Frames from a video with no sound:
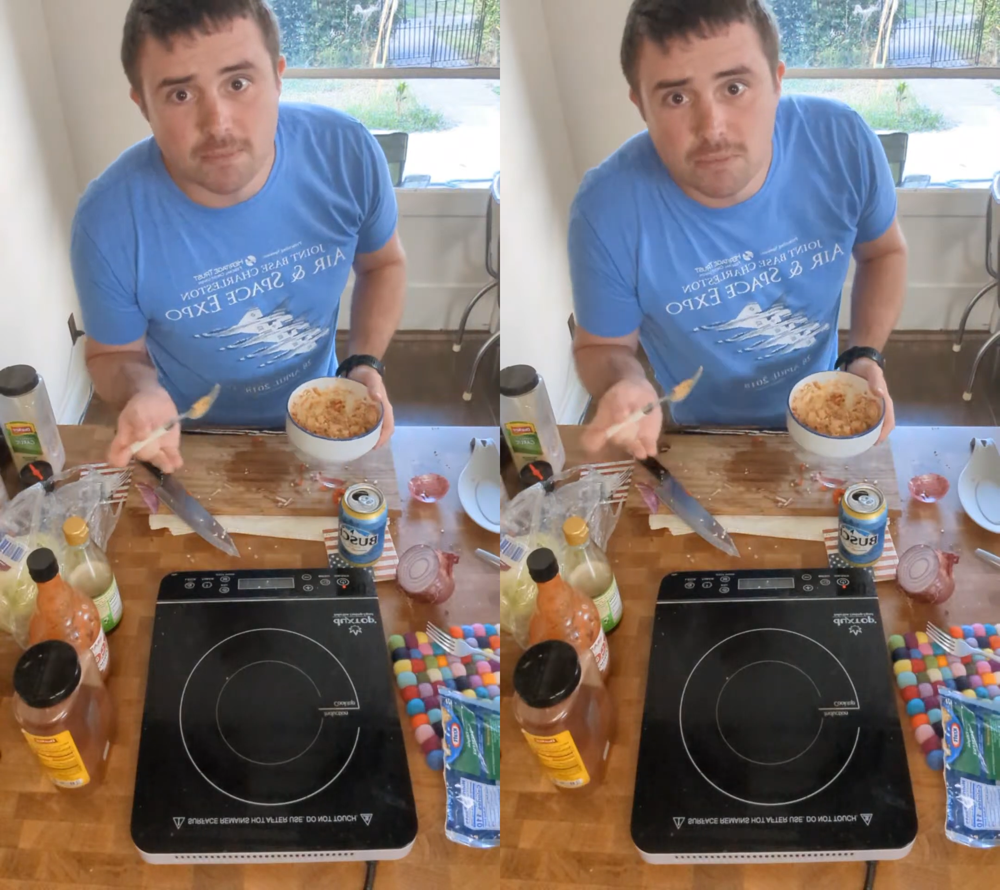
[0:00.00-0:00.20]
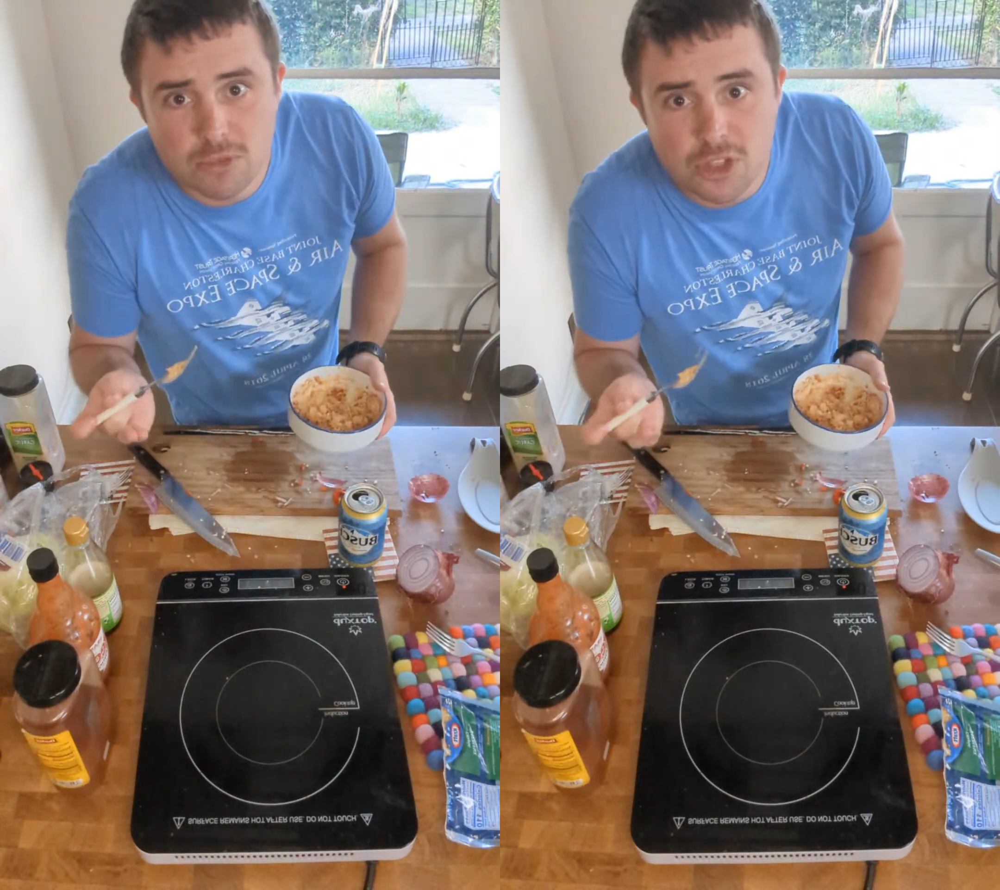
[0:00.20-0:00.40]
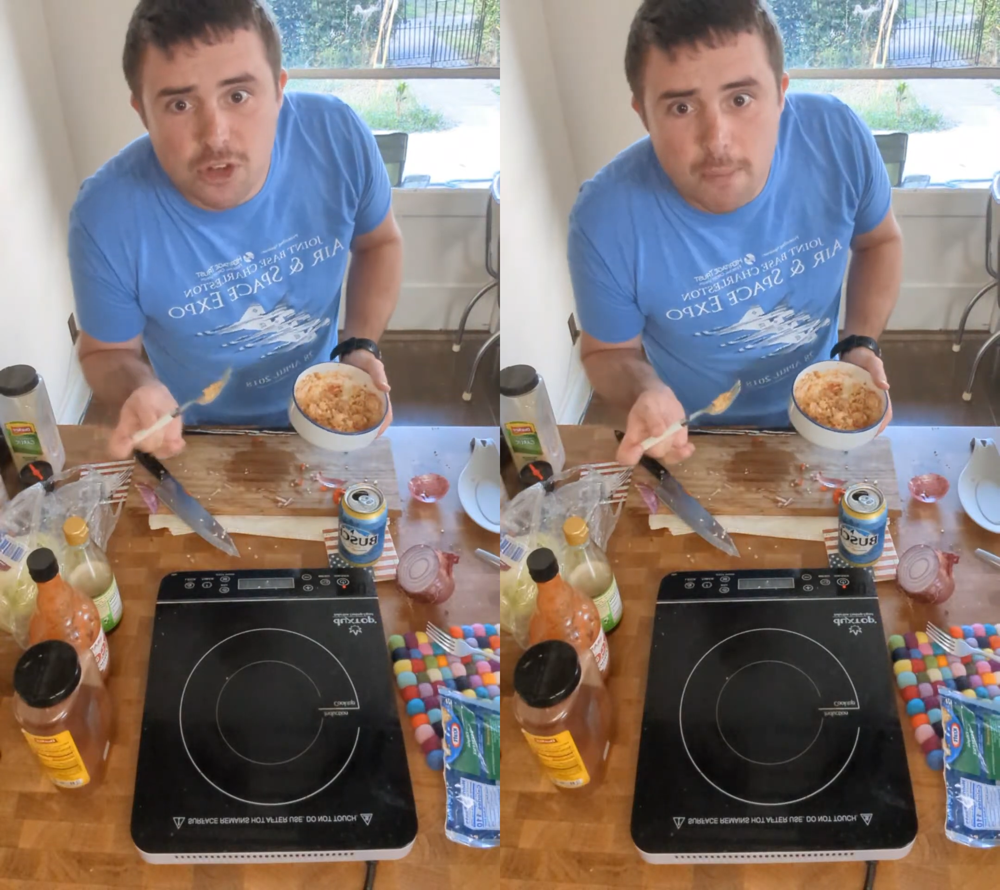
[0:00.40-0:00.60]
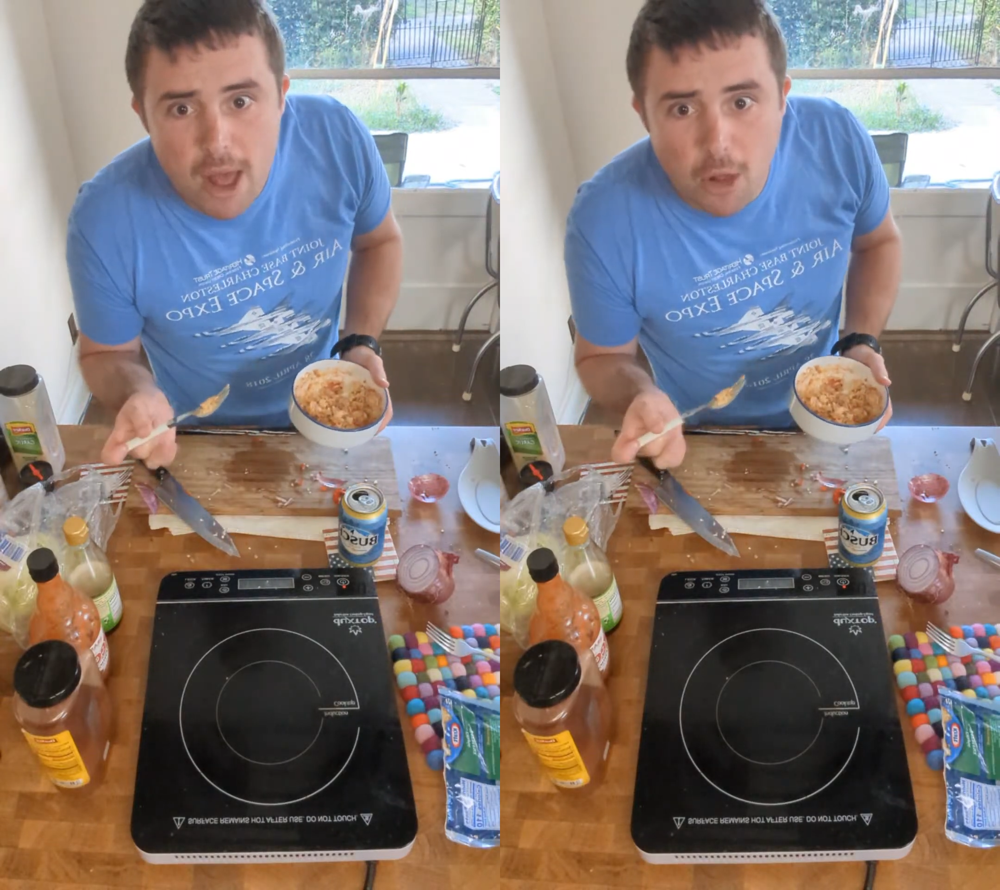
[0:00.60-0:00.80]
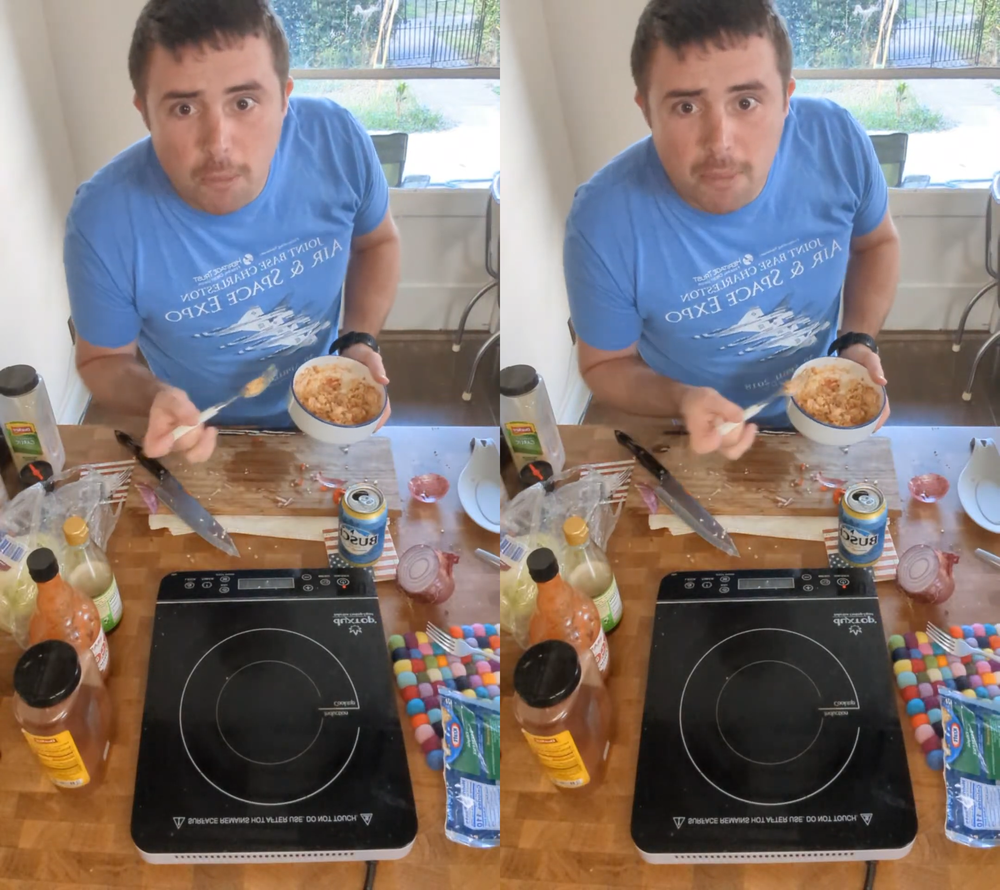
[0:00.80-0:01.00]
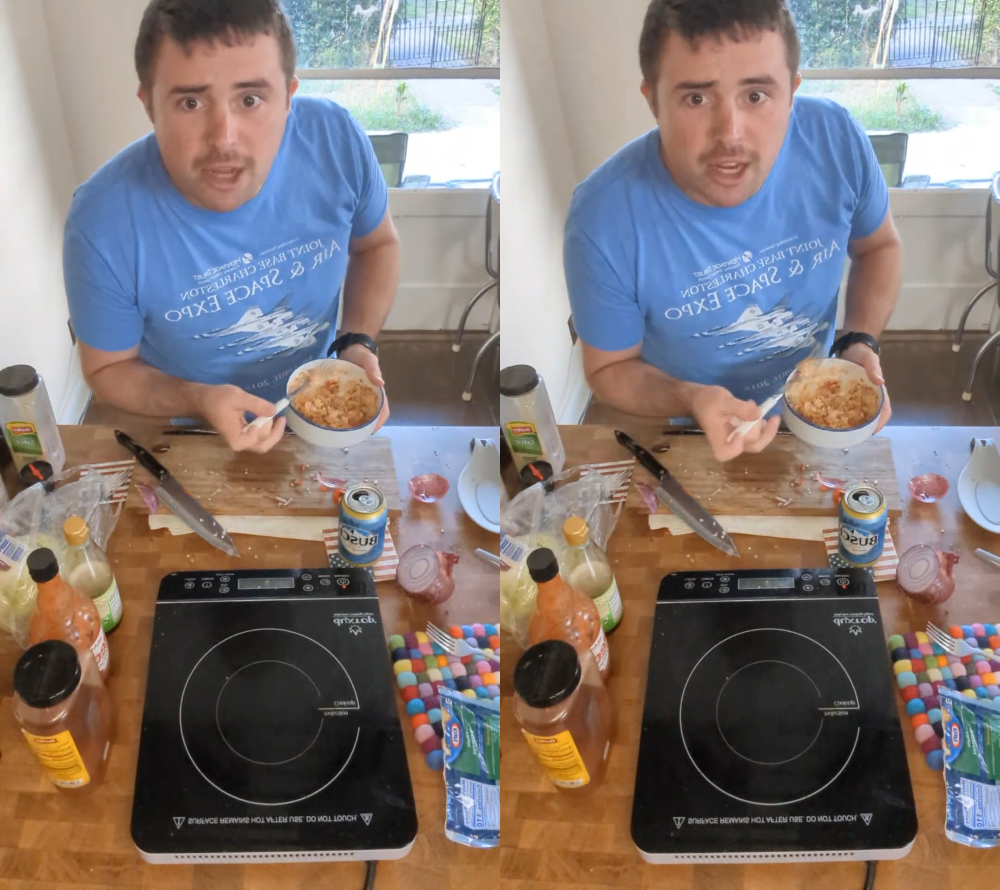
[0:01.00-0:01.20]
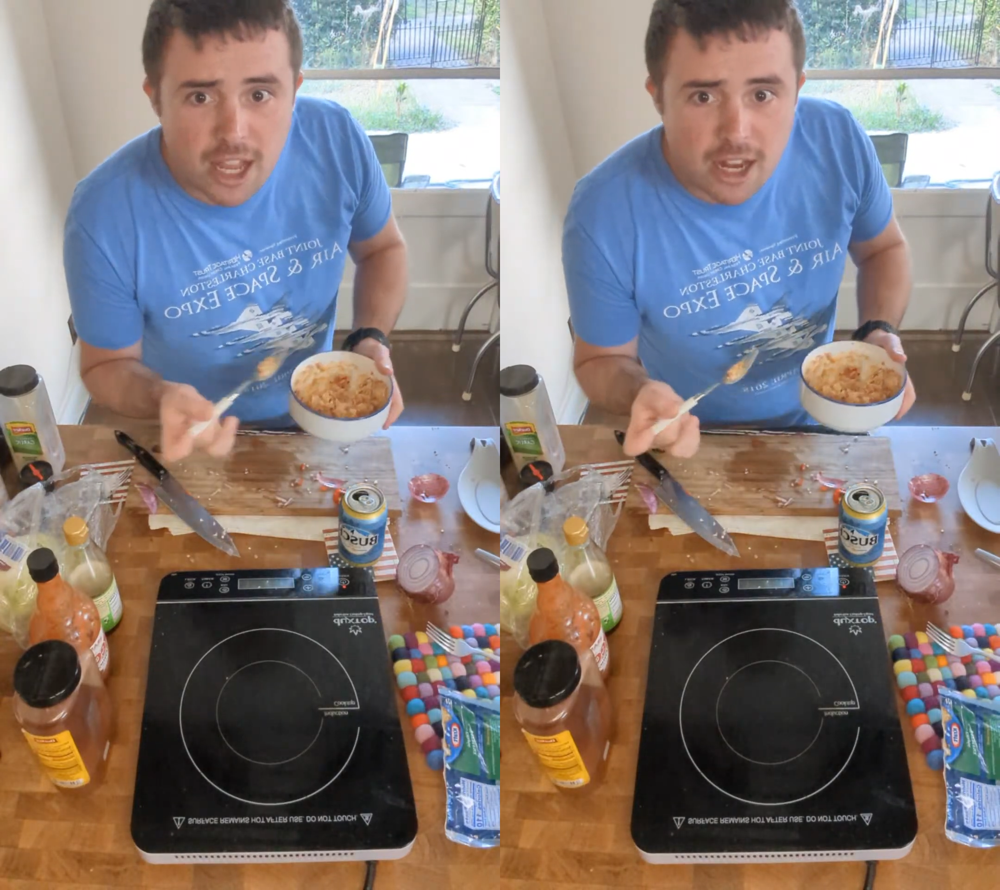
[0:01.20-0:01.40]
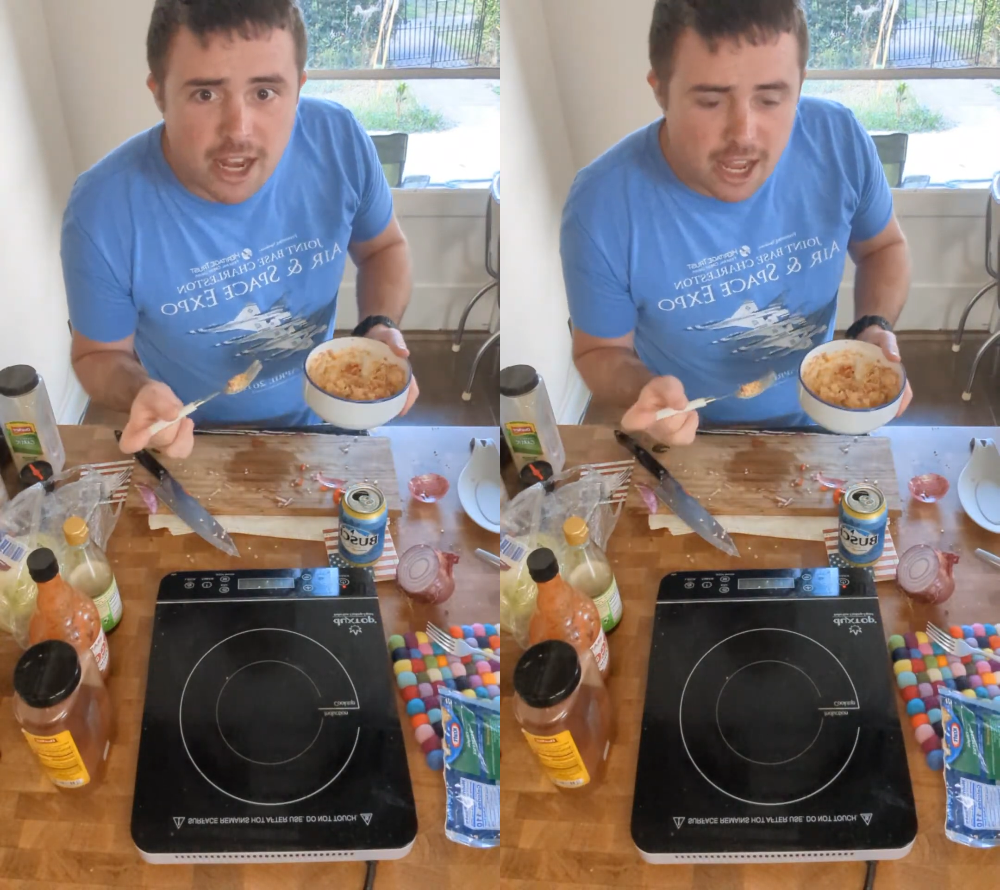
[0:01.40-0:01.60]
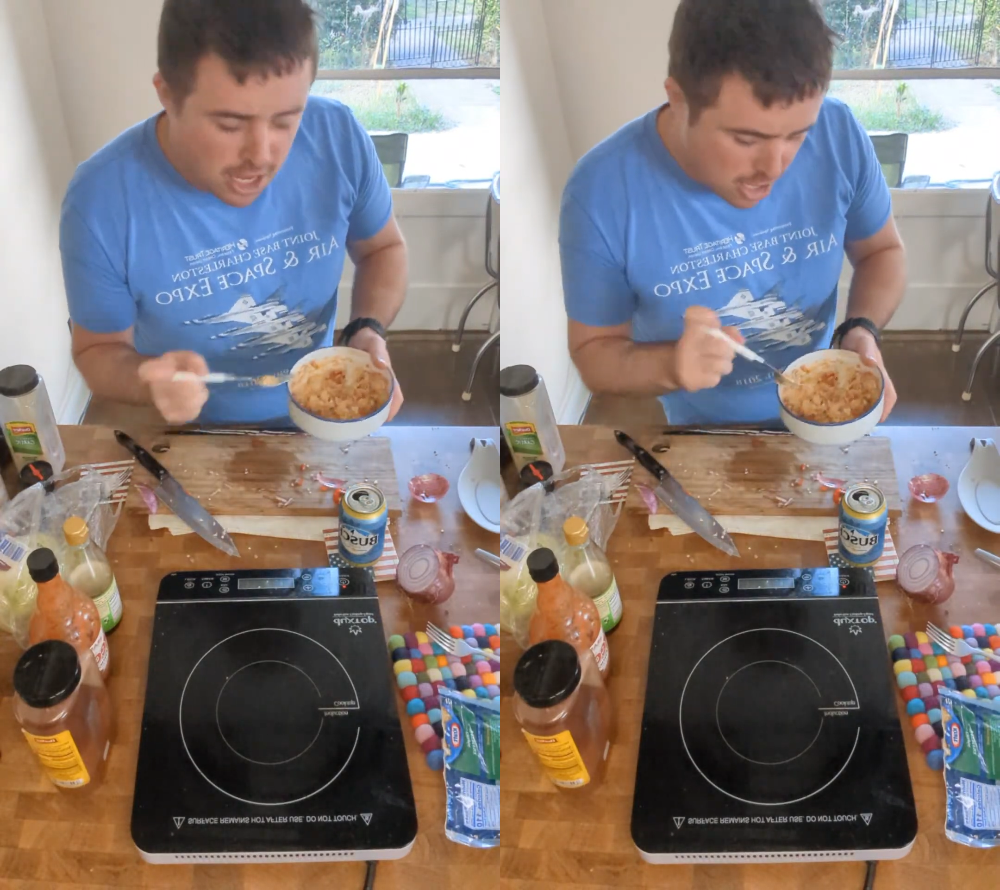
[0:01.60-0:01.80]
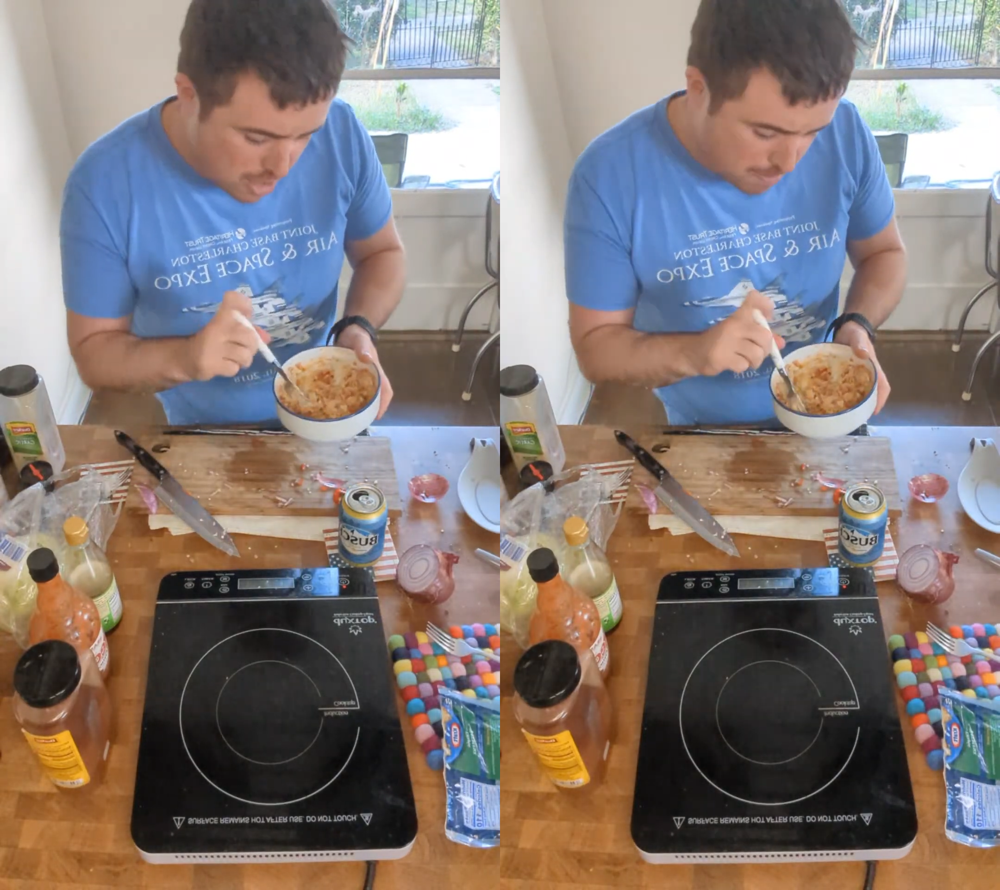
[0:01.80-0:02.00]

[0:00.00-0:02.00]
tuna melt, but in a